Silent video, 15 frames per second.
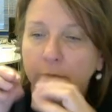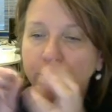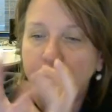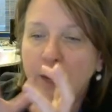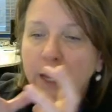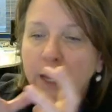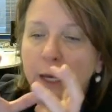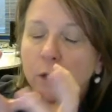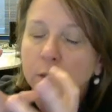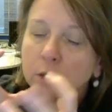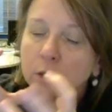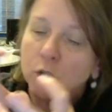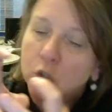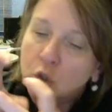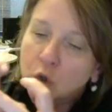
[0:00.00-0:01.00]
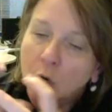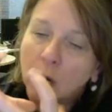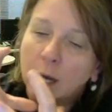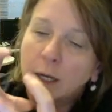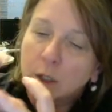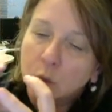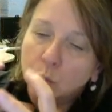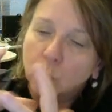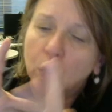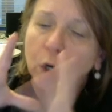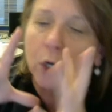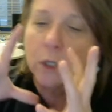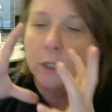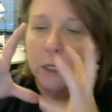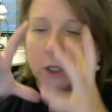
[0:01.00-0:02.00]
It fails, it's trying, it's
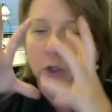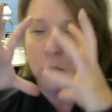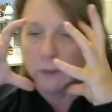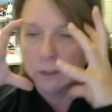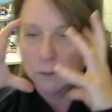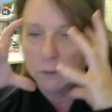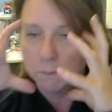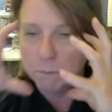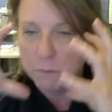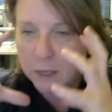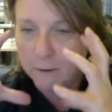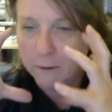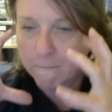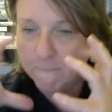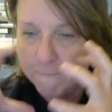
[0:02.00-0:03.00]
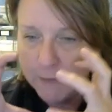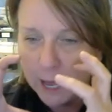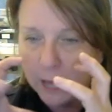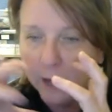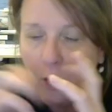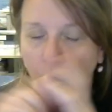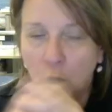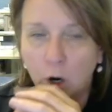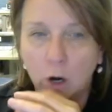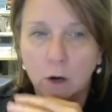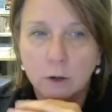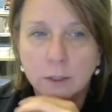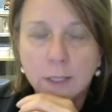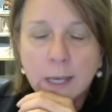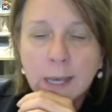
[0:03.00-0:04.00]
worked, and you get this big fat
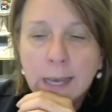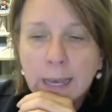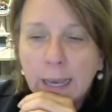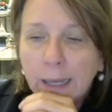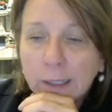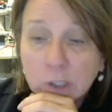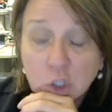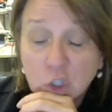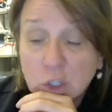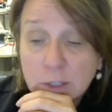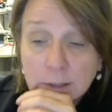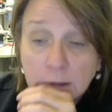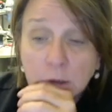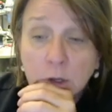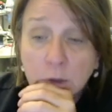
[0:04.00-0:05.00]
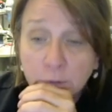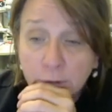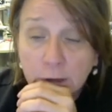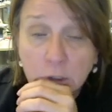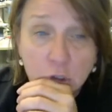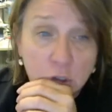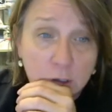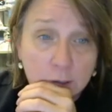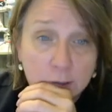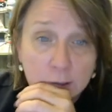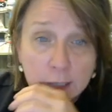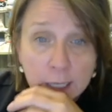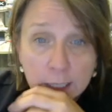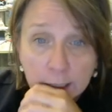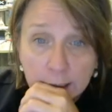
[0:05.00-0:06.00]
heart. And it's just not going to function.
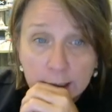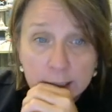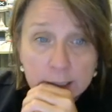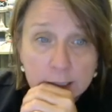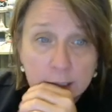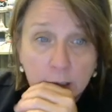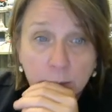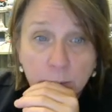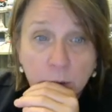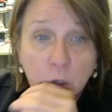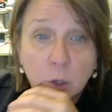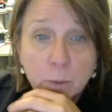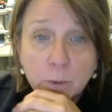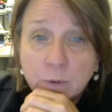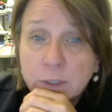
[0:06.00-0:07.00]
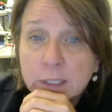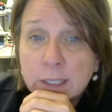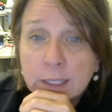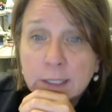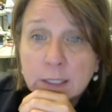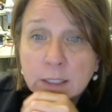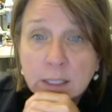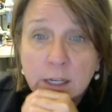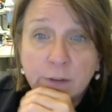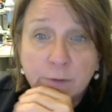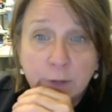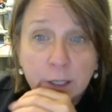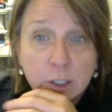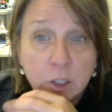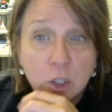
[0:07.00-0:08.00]
It's a group of diseases that
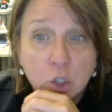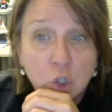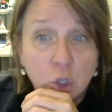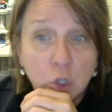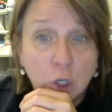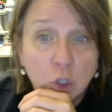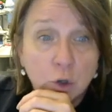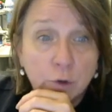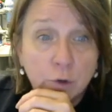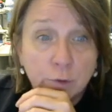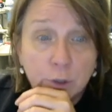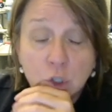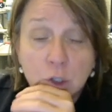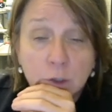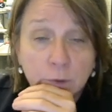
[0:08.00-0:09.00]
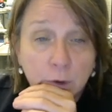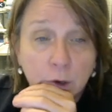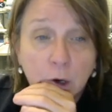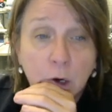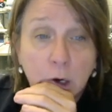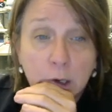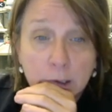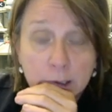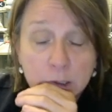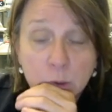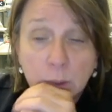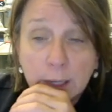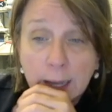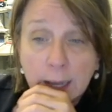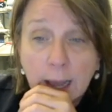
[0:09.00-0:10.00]
affects the structure or function of the heart, and
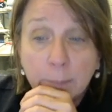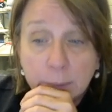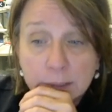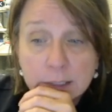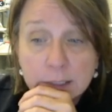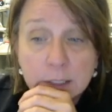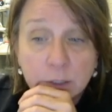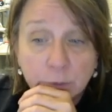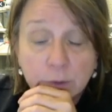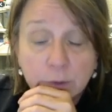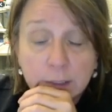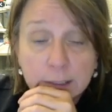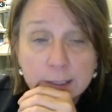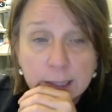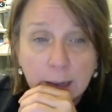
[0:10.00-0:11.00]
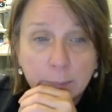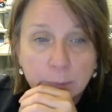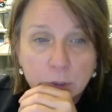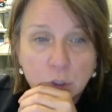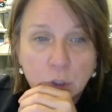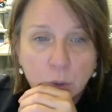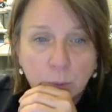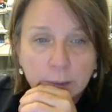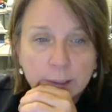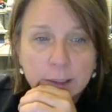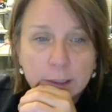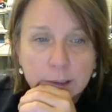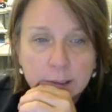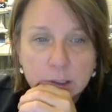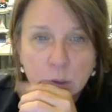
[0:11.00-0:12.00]
that's what happens. Different things happen to it,
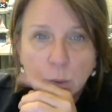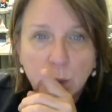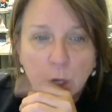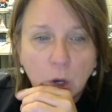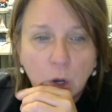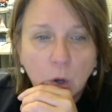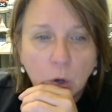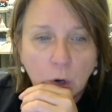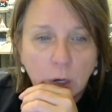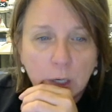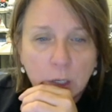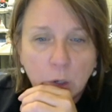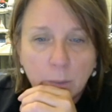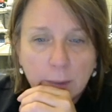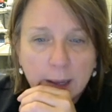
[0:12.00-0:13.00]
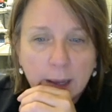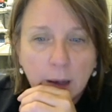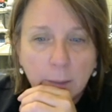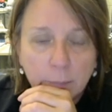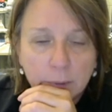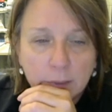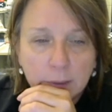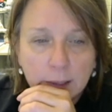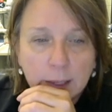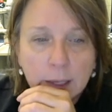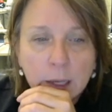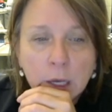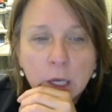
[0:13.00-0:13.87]
and that's what we call cardiomyopathy.